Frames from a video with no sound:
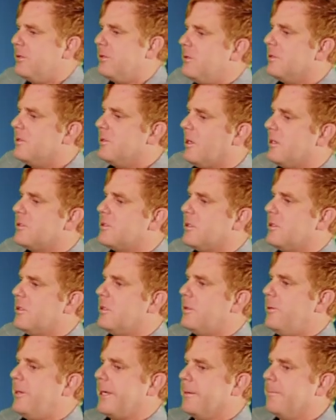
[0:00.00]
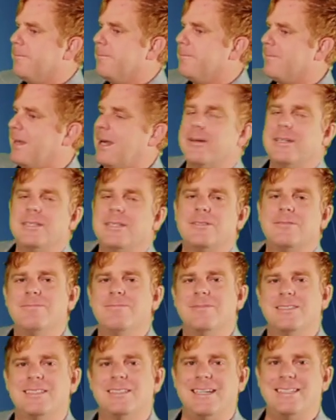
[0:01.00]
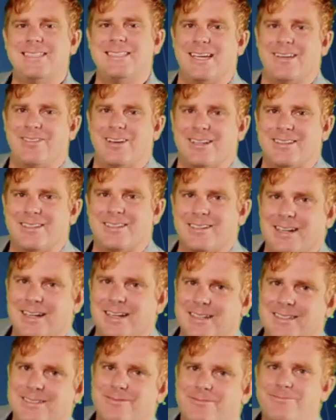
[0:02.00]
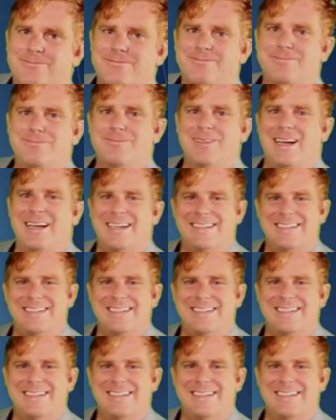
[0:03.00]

lost a little weight. Anyways, stay safe out there, guys. Bye.